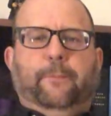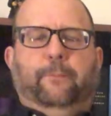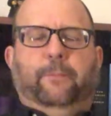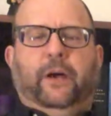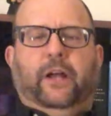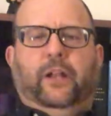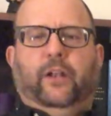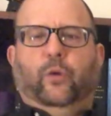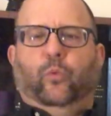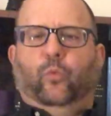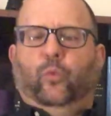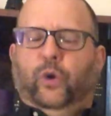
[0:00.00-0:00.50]

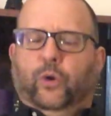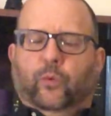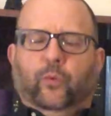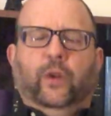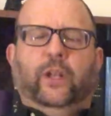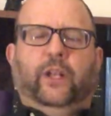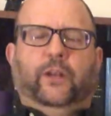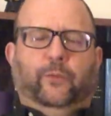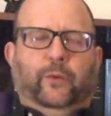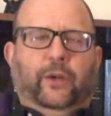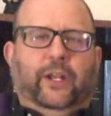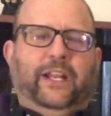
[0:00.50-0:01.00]
But we're
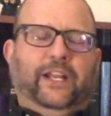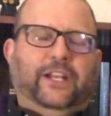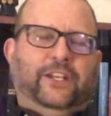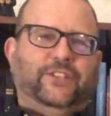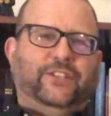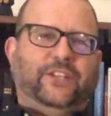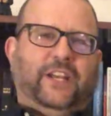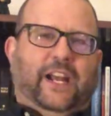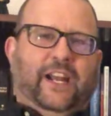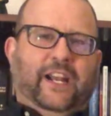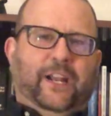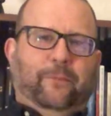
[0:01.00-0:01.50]
really, really
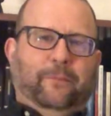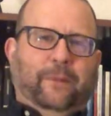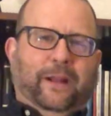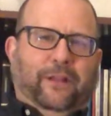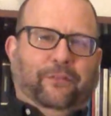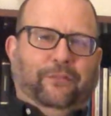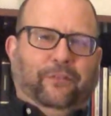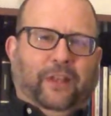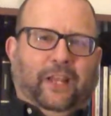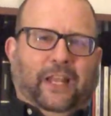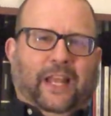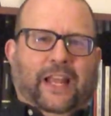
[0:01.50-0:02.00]
excited
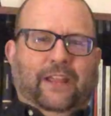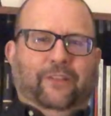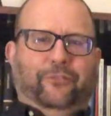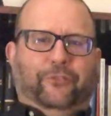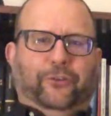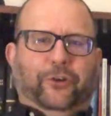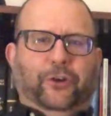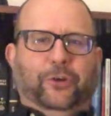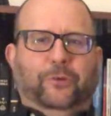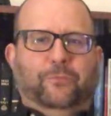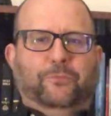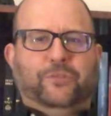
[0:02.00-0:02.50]
about the life
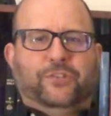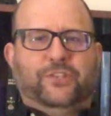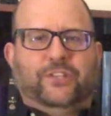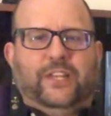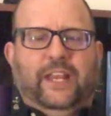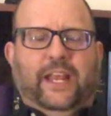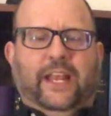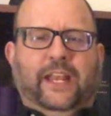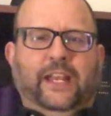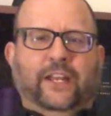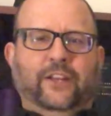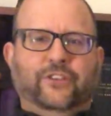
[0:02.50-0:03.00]
groups
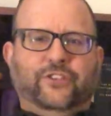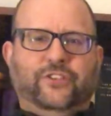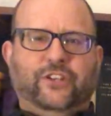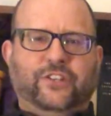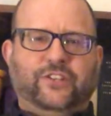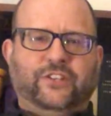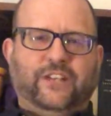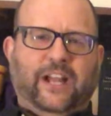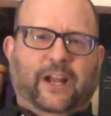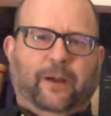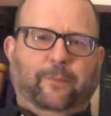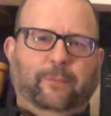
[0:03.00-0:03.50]
and
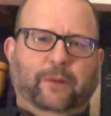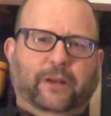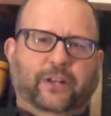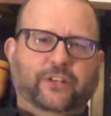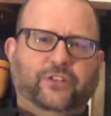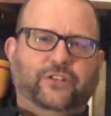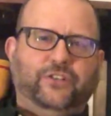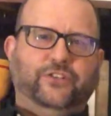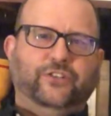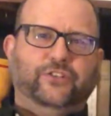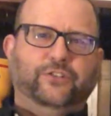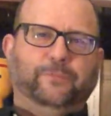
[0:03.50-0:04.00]
just how
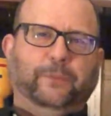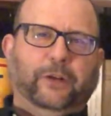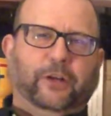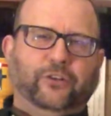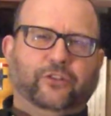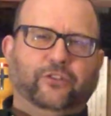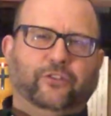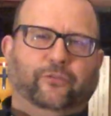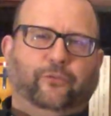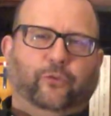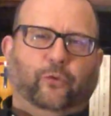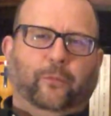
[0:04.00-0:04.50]
much
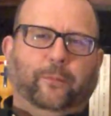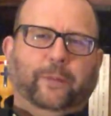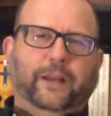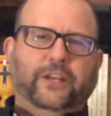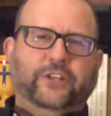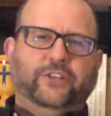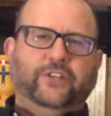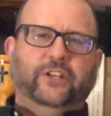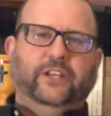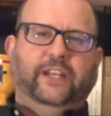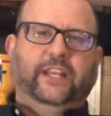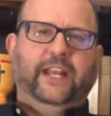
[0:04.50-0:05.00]
spiritual
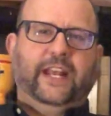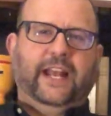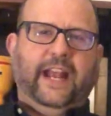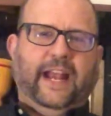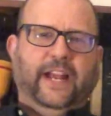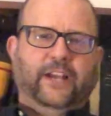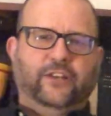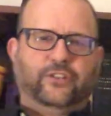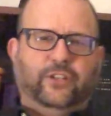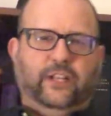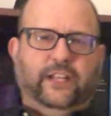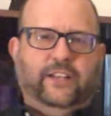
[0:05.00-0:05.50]
formation can
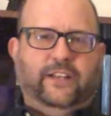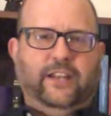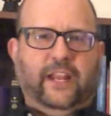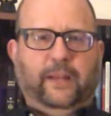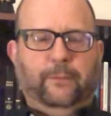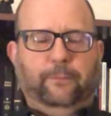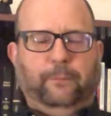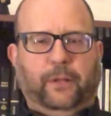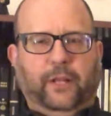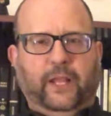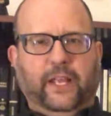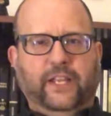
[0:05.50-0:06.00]
actually
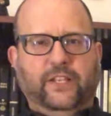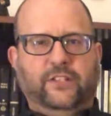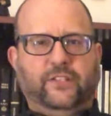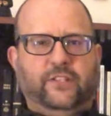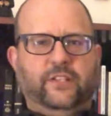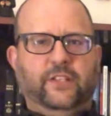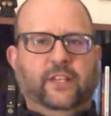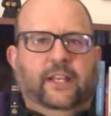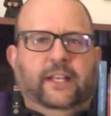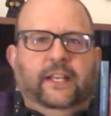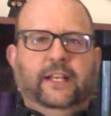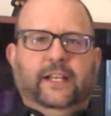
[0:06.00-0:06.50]
take
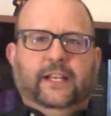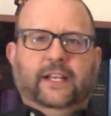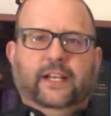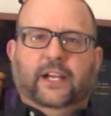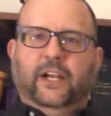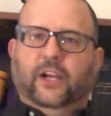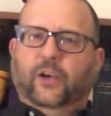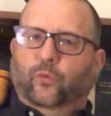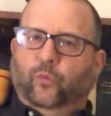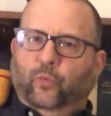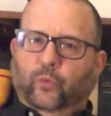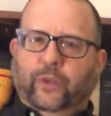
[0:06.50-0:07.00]
place
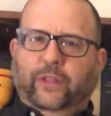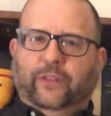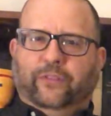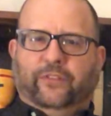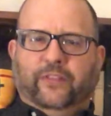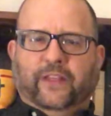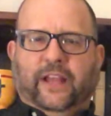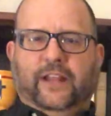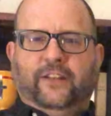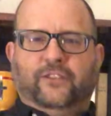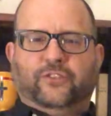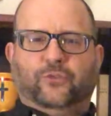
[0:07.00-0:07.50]

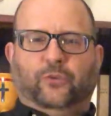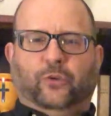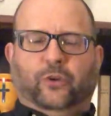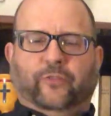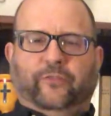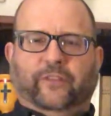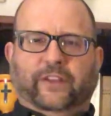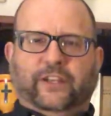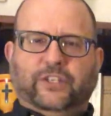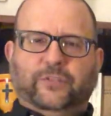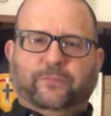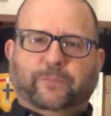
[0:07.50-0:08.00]
with that sort
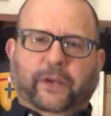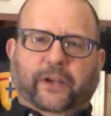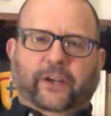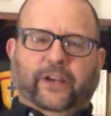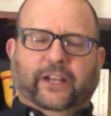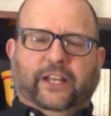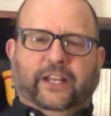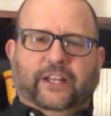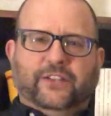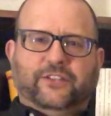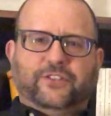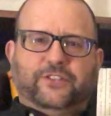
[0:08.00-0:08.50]
of
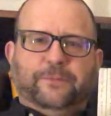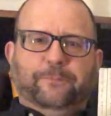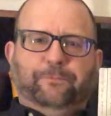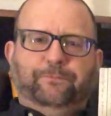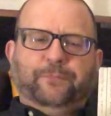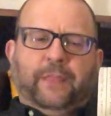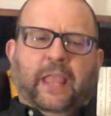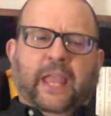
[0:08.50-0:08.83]
experience.